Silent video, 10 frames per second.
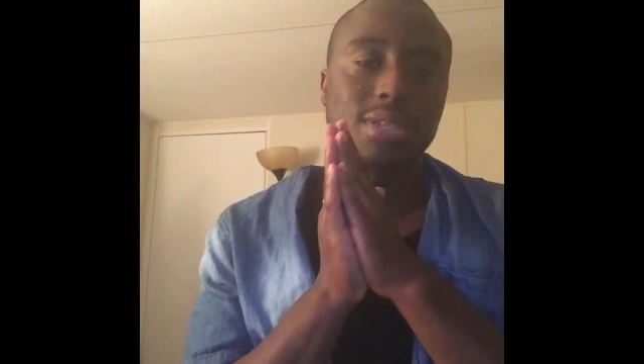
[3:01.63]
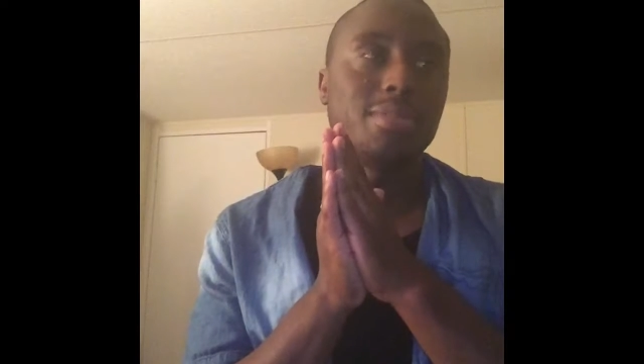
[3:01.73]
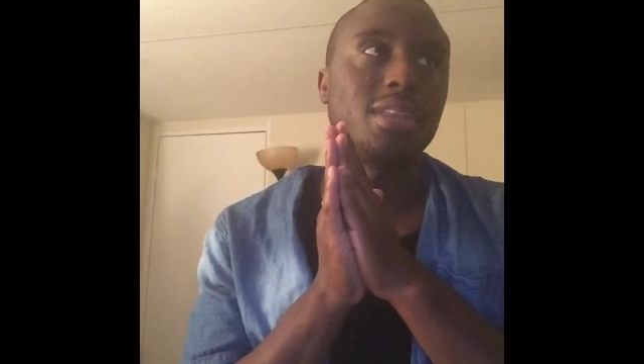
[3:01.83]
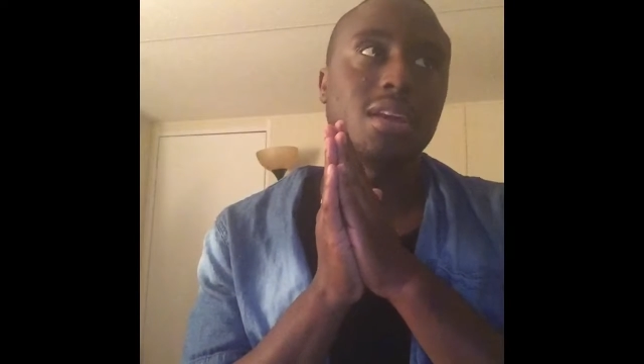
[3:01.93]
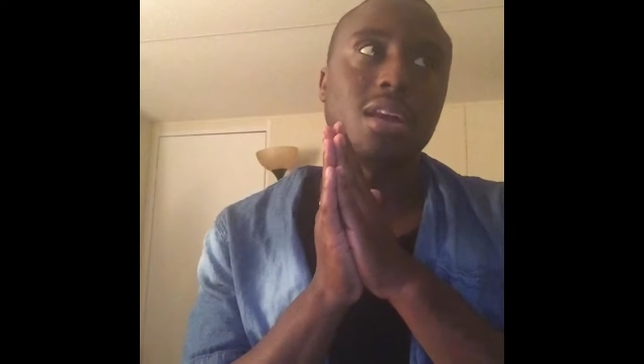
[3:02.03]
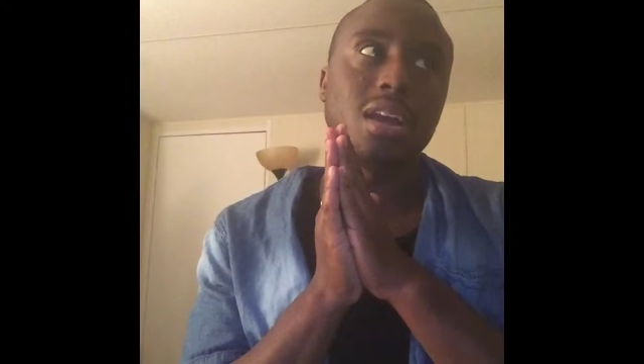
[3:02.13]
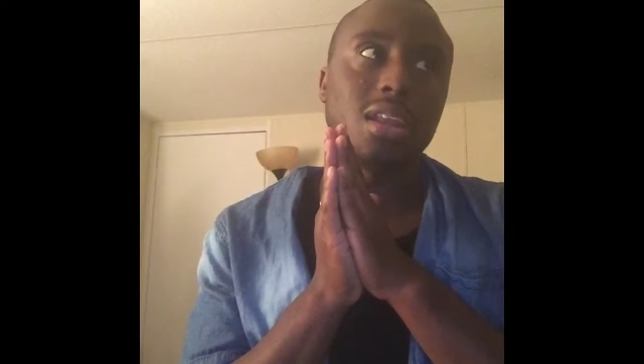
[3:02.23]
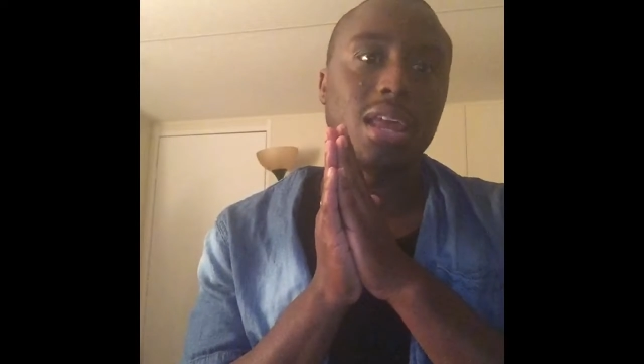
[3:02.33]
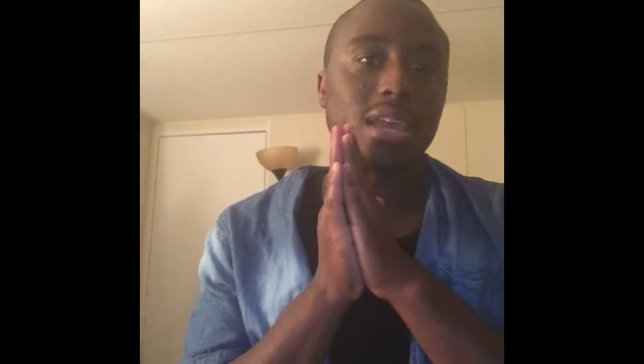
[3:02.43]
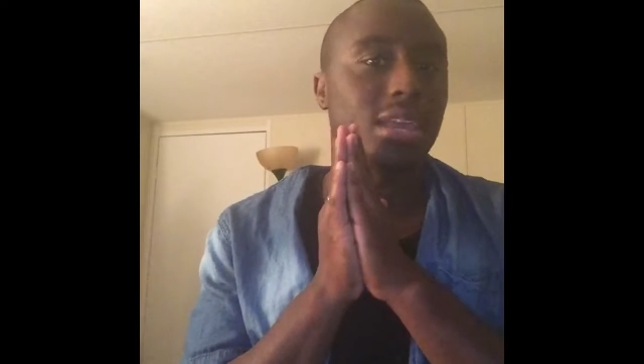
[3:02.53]
to me. They're
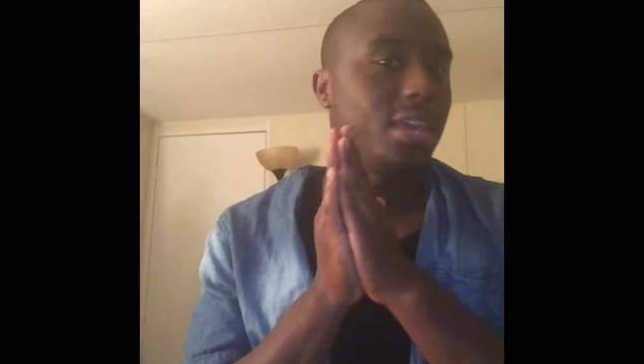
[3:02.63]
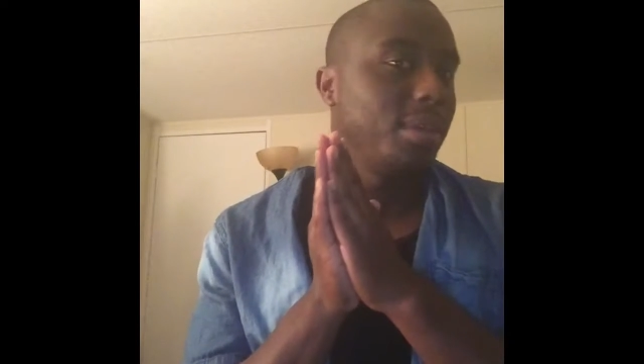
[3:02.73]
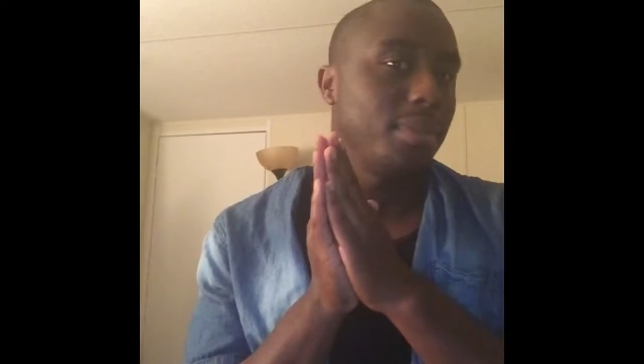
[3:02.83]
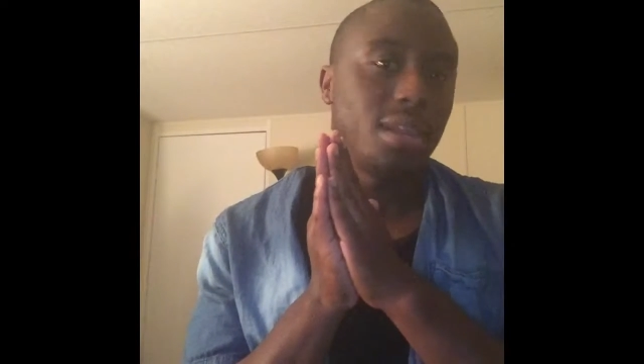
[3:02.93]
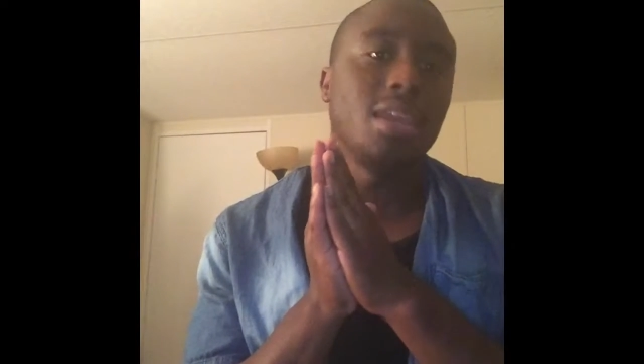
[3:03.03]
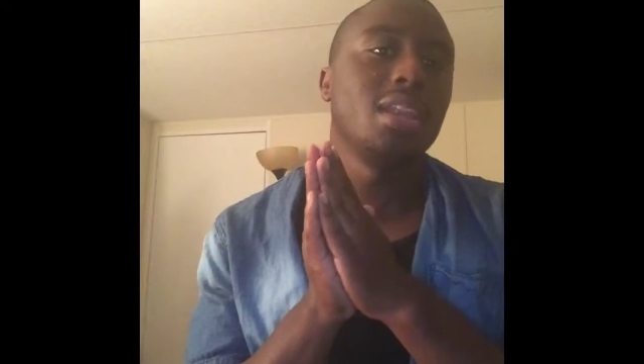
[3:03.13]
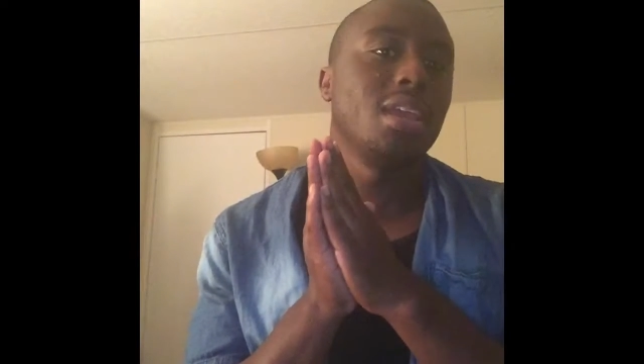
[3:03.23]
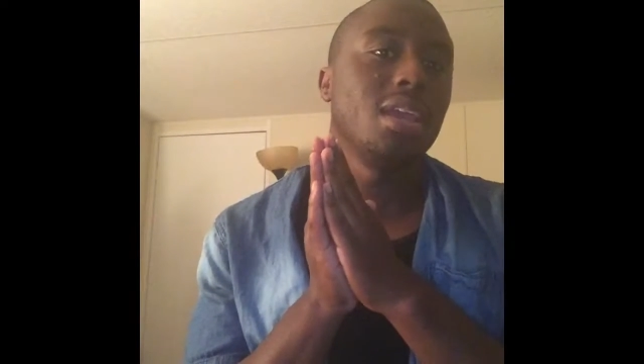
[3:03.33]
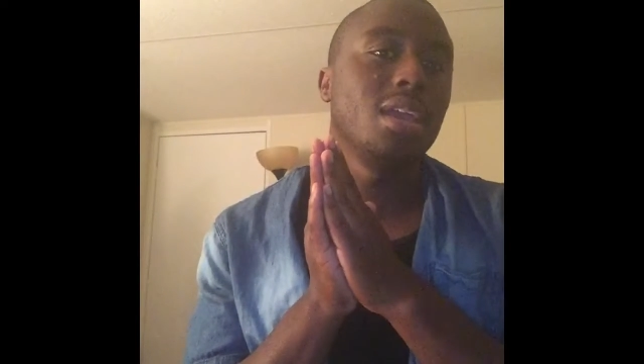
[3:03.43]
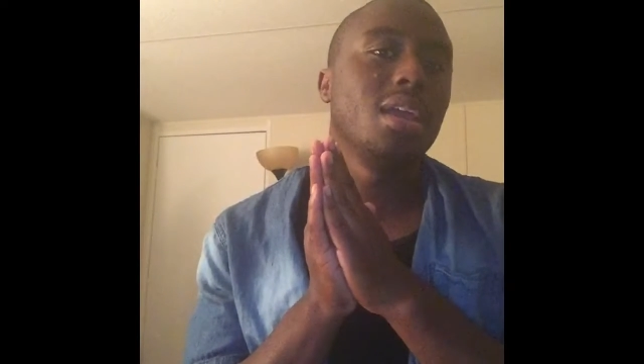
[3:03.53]
kind of like Kim and
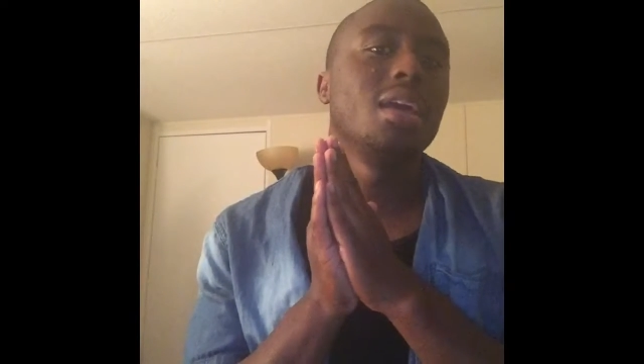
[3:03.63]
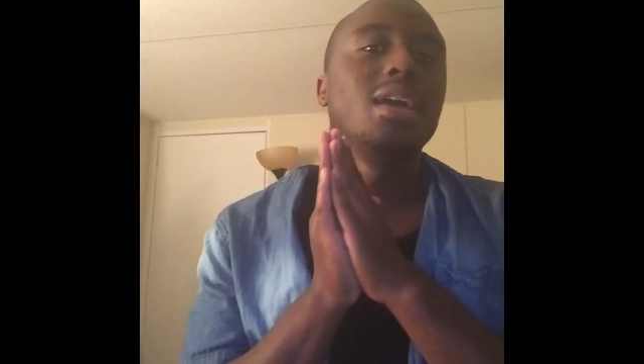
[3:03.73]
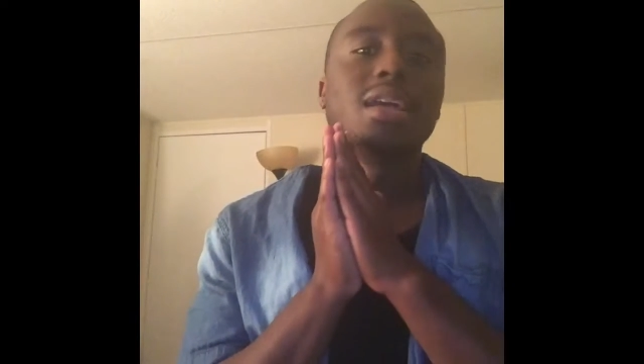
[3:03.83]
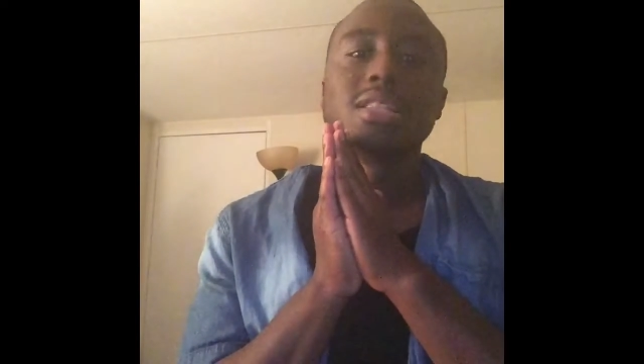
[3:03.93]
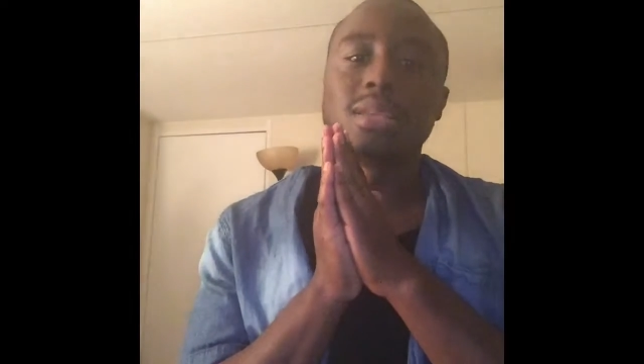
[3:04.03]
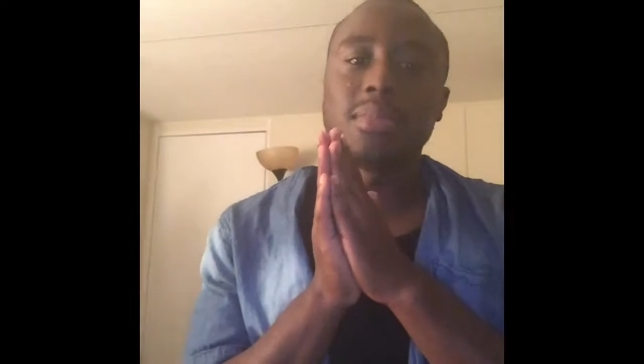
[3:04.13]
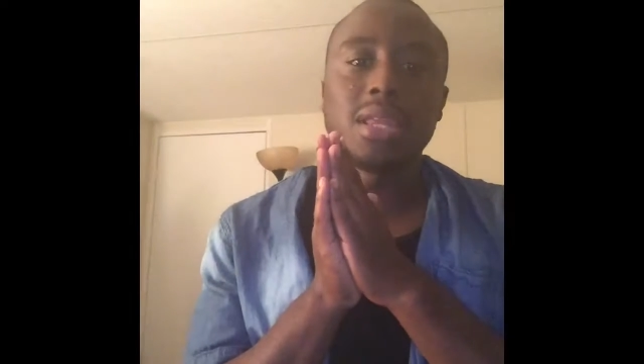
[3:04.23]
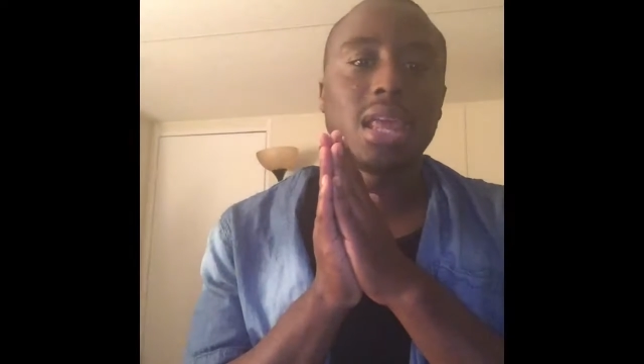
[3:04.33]
Nene to me.